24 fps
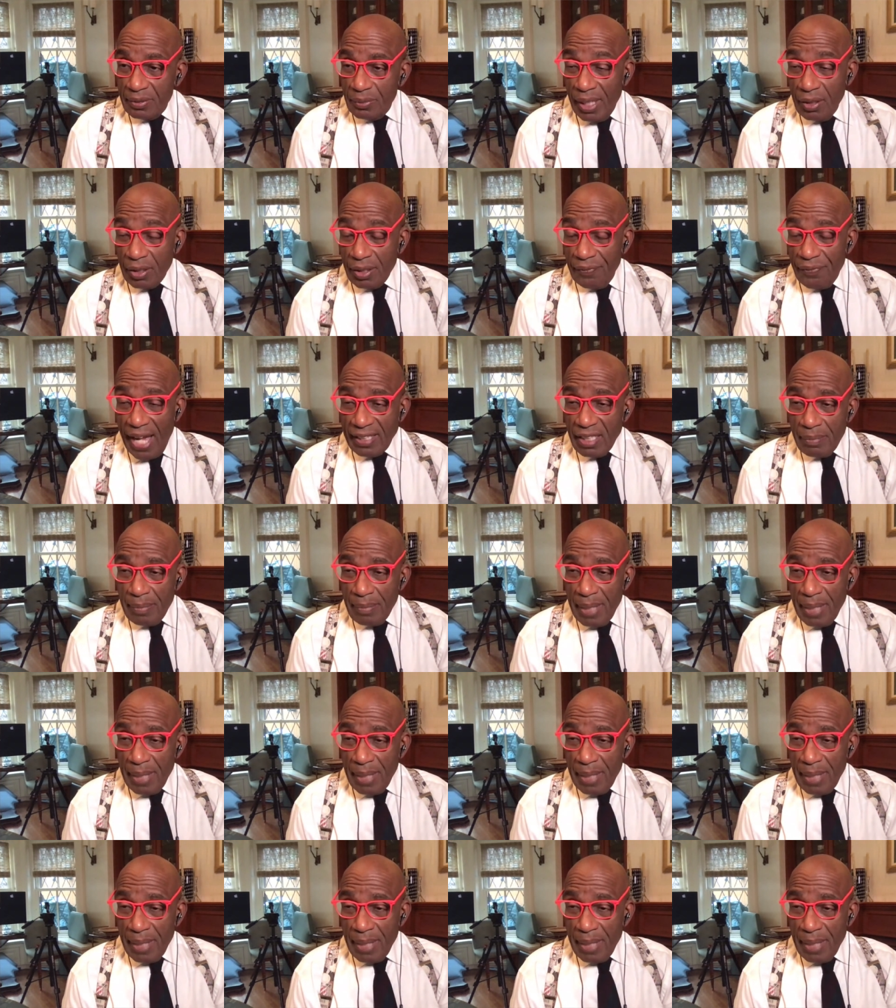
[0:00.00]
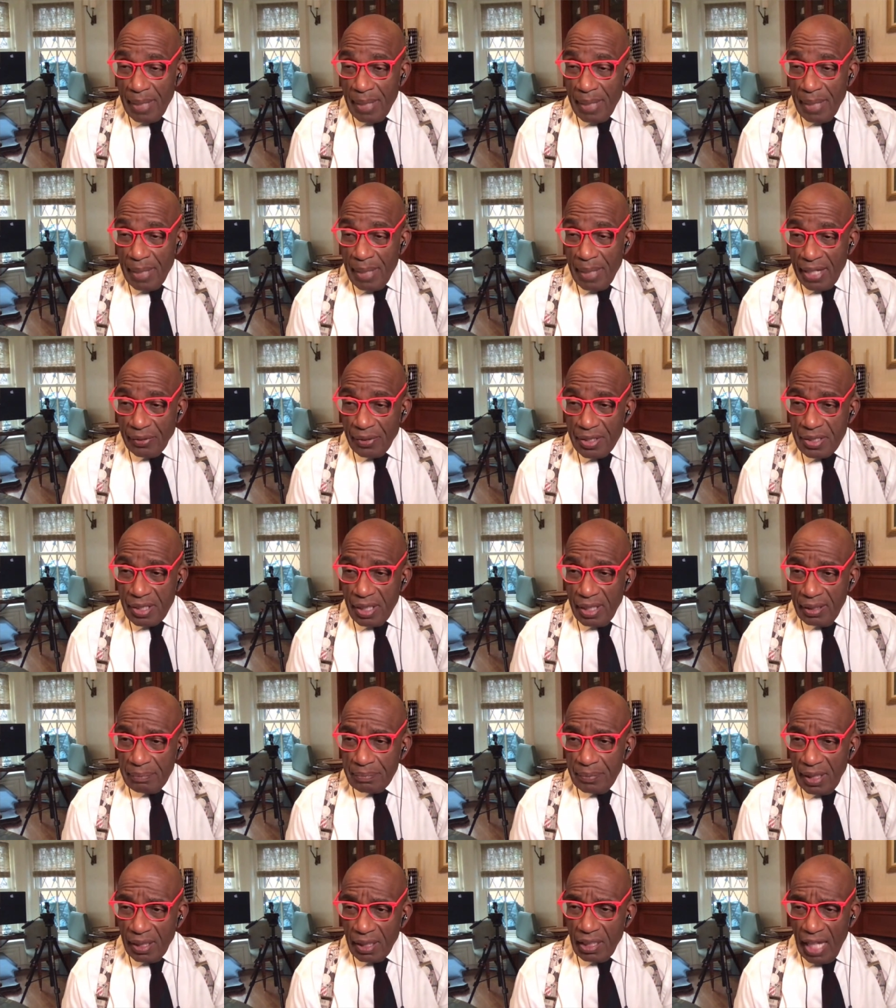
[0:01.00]
Well, look, the fact of the matter is
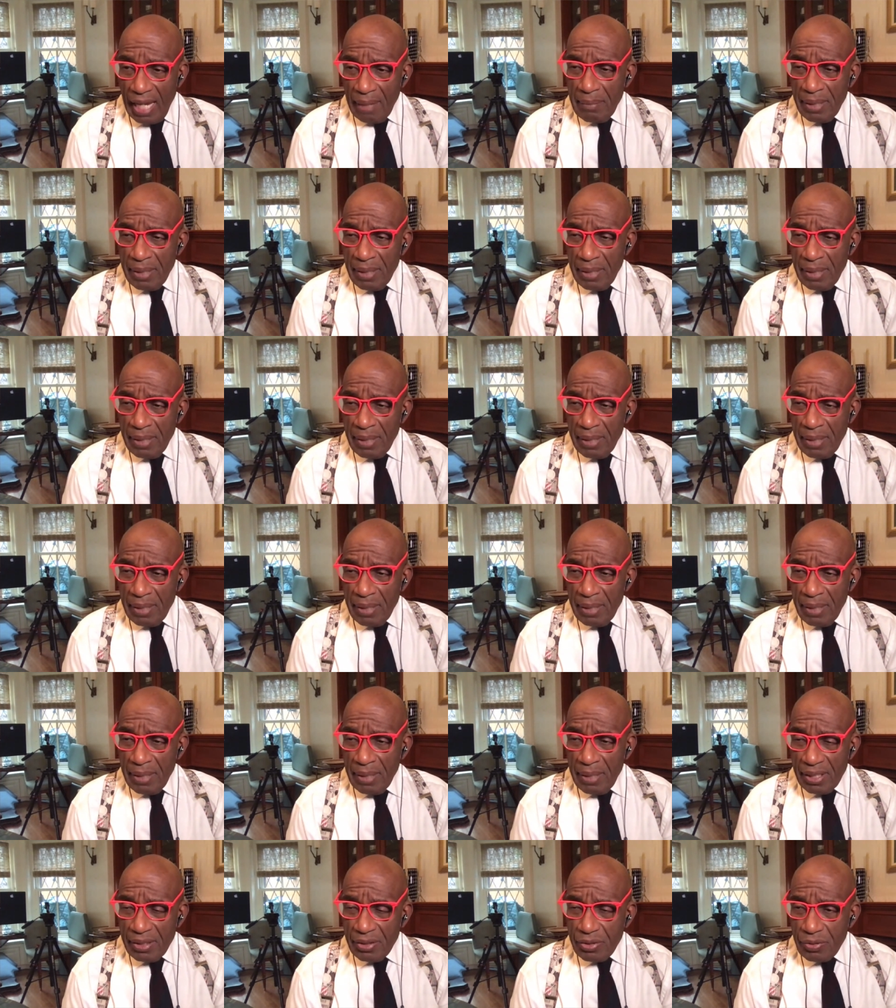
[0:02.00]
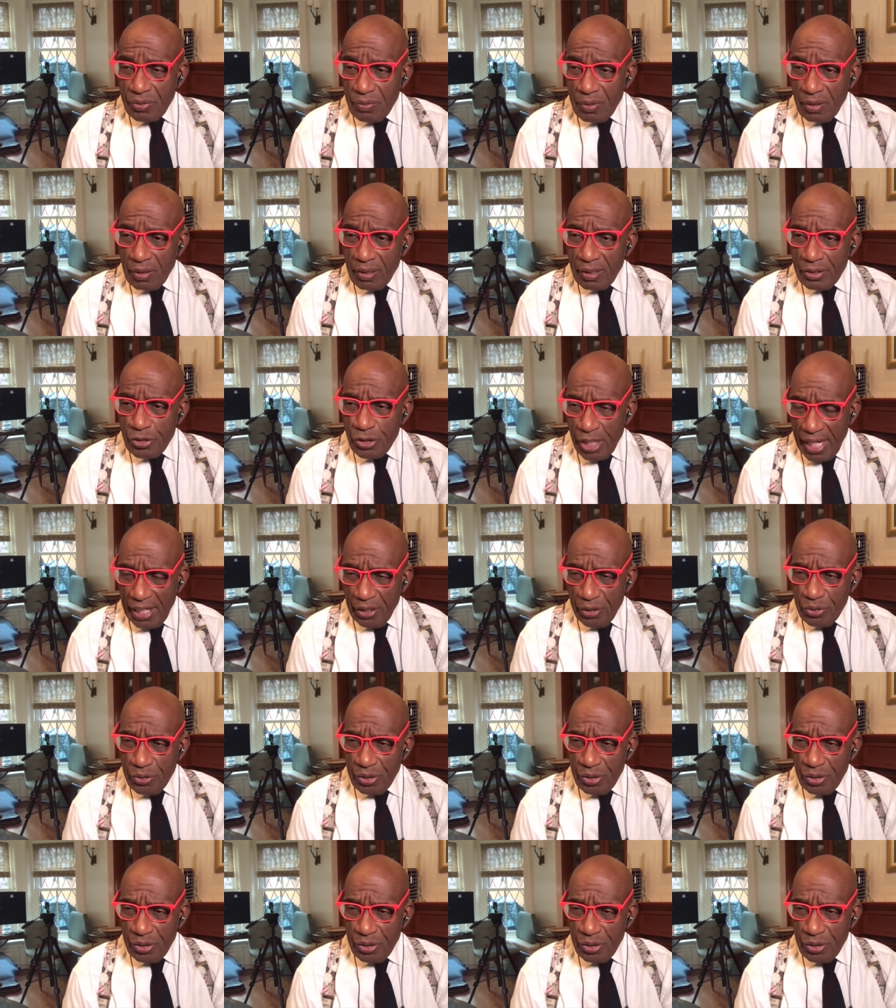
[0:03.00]
uh, uh, climate uh,
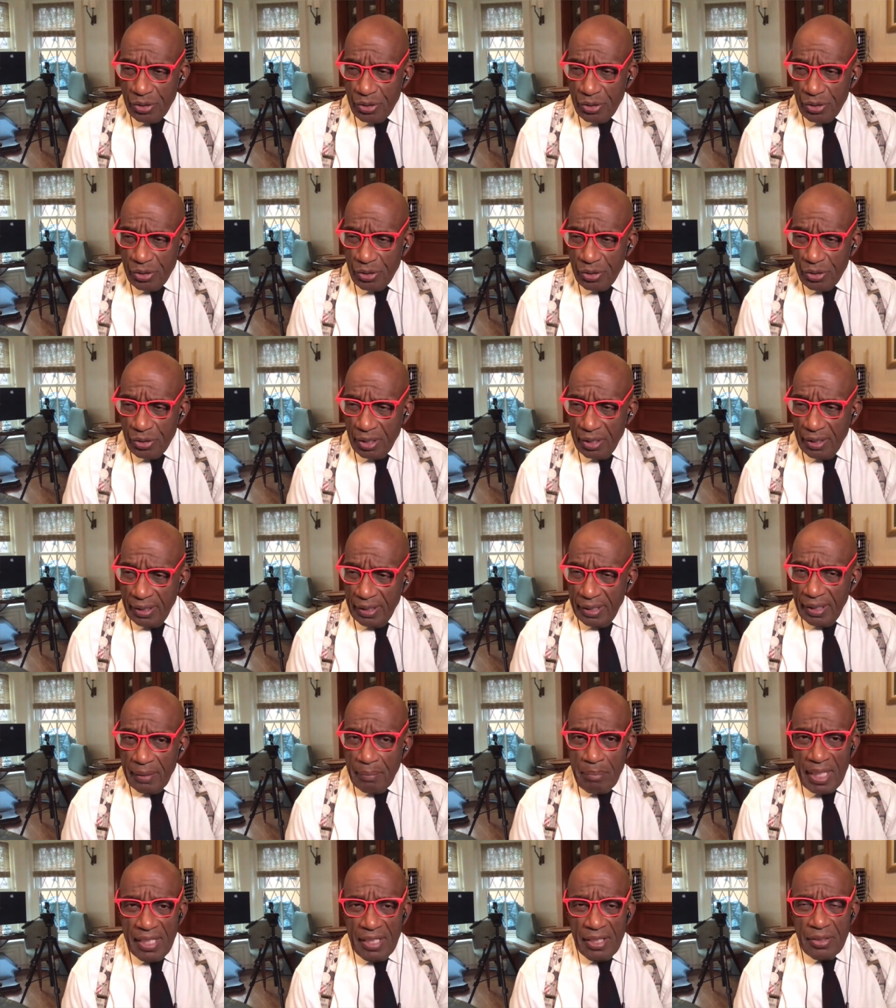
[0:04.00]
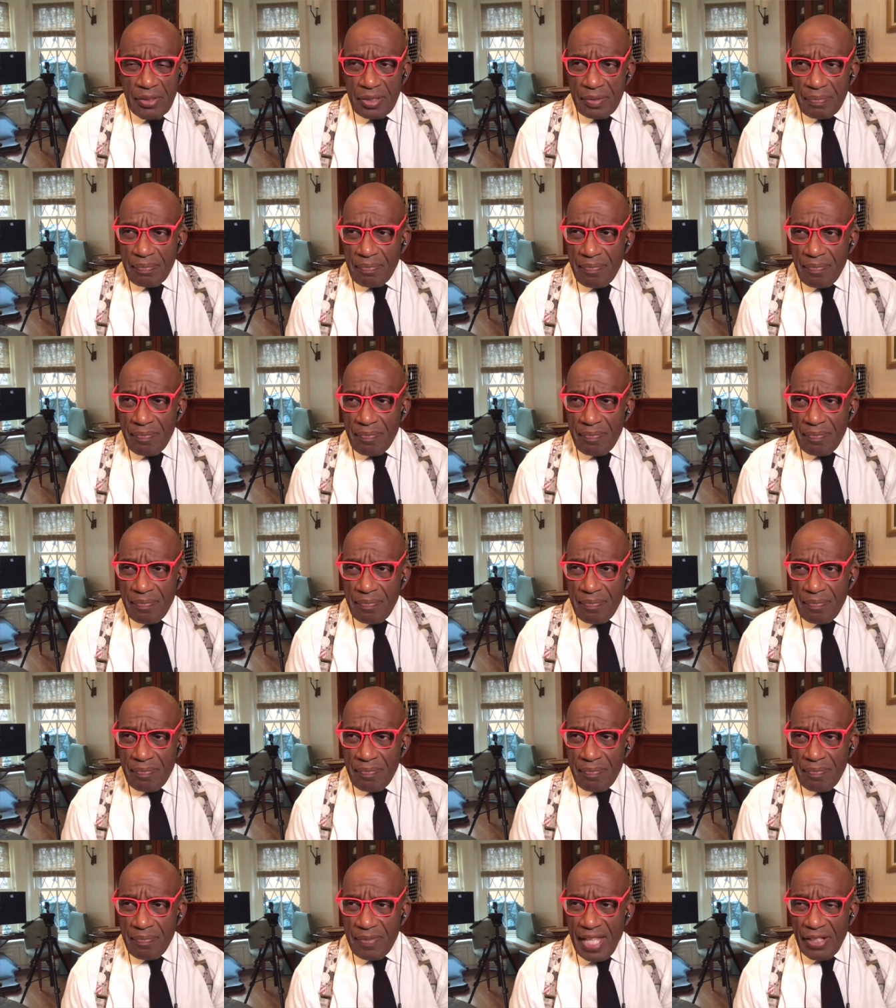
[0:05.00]
change means
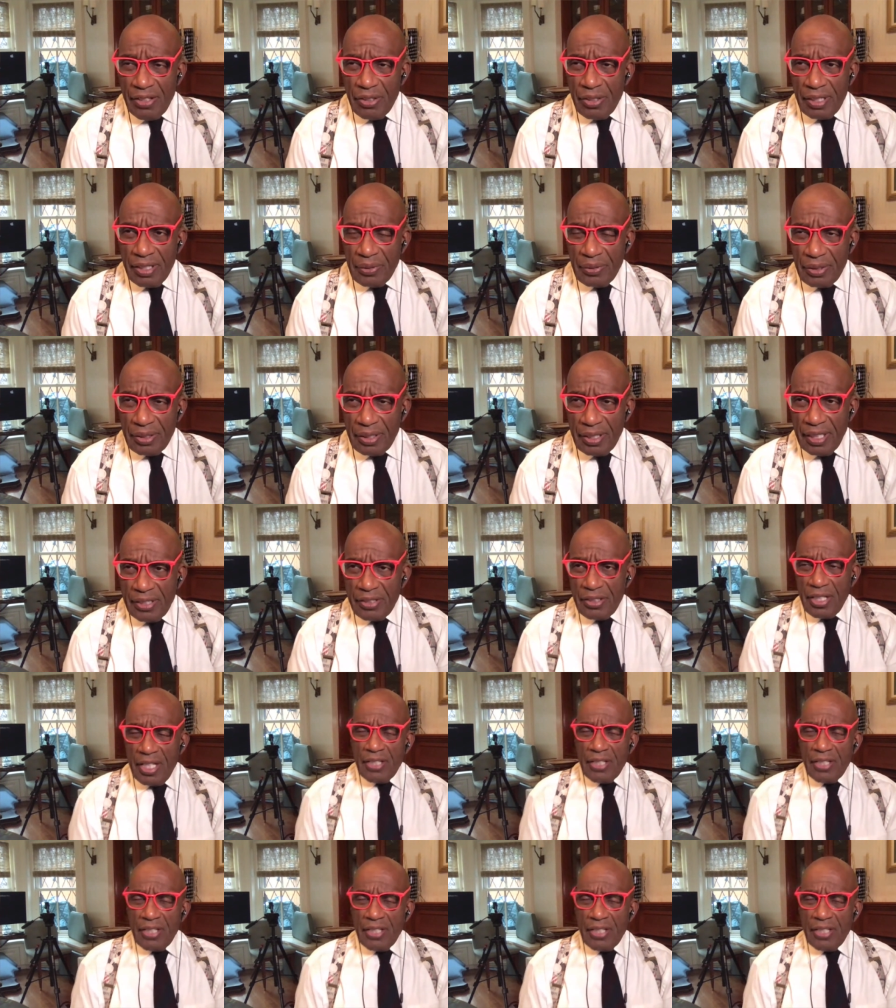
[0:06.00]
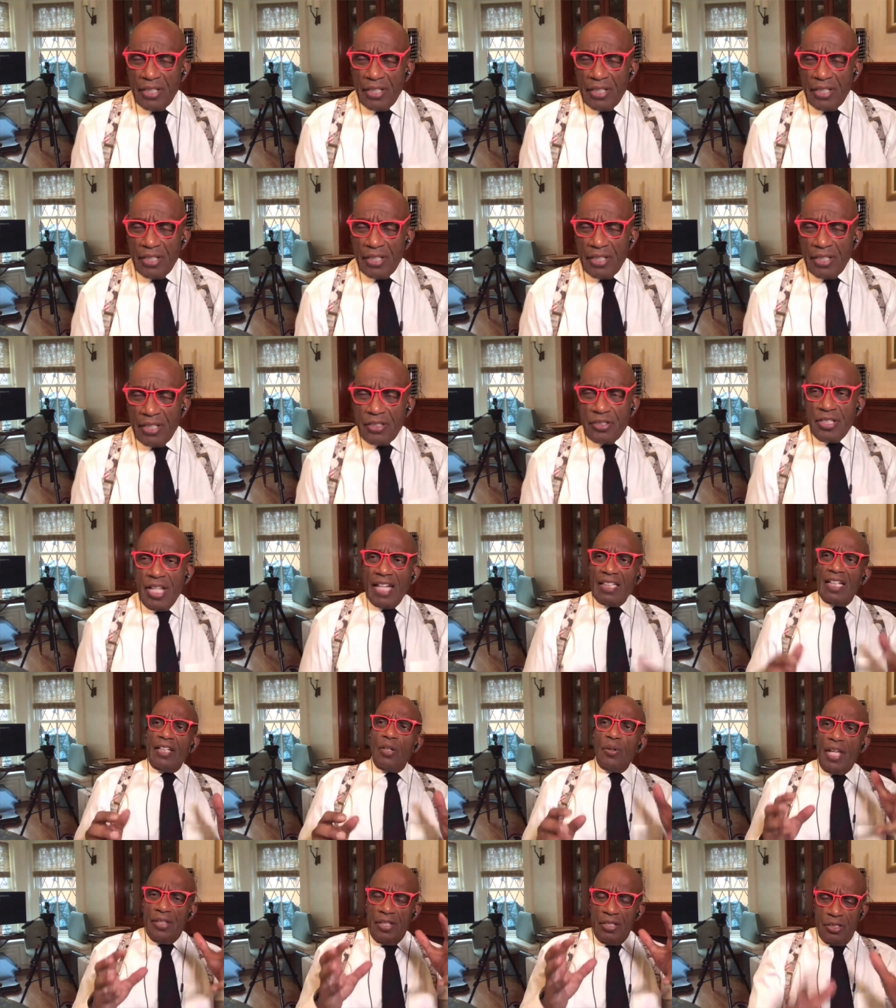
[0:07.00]
that you, you know it, it's not
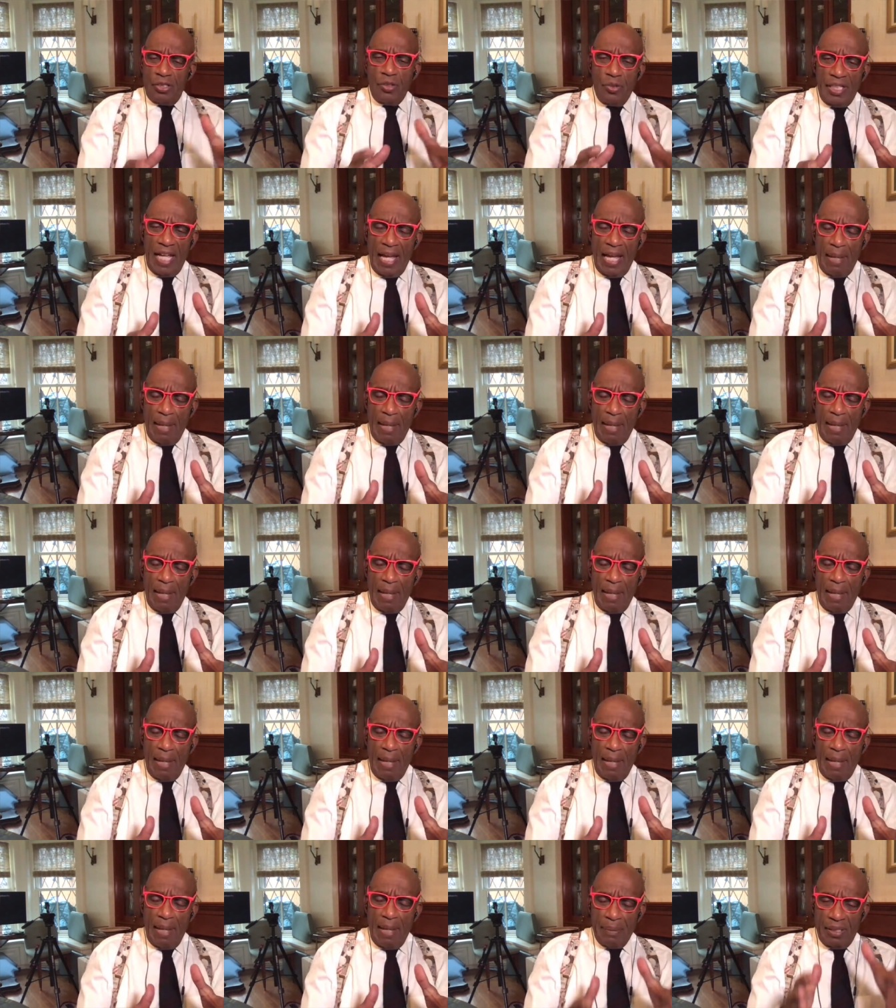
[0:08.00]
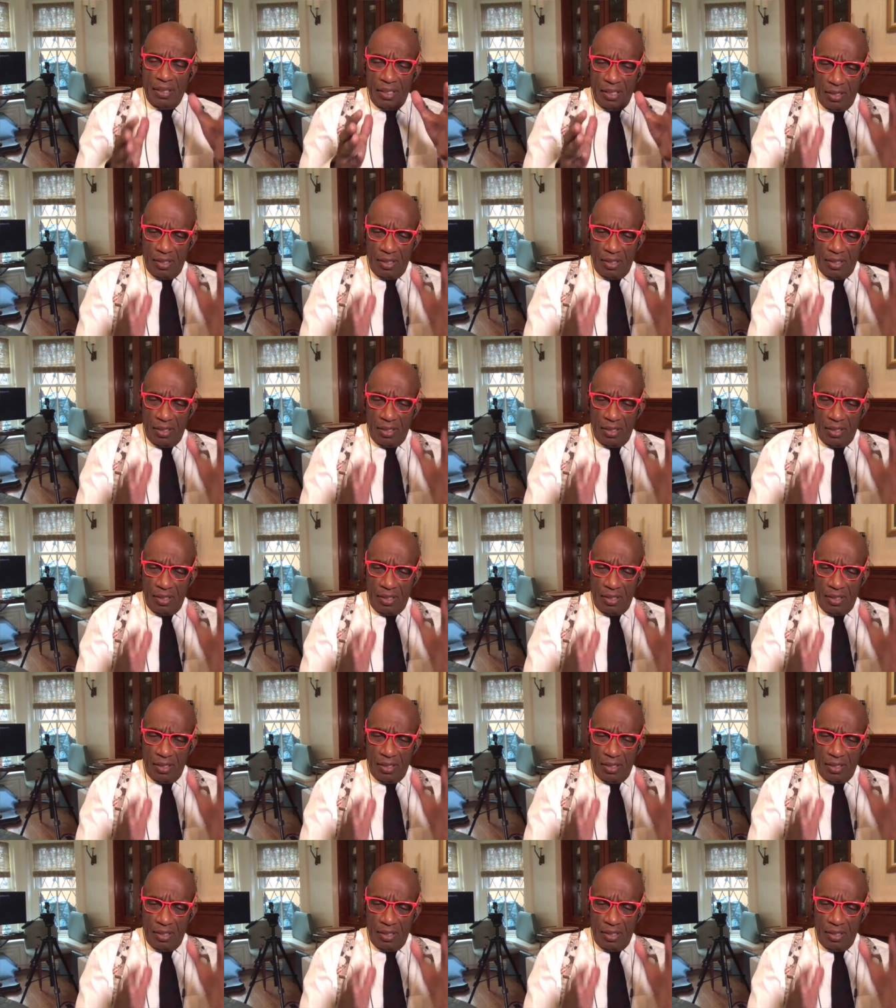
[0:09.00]
like okay this is going to happen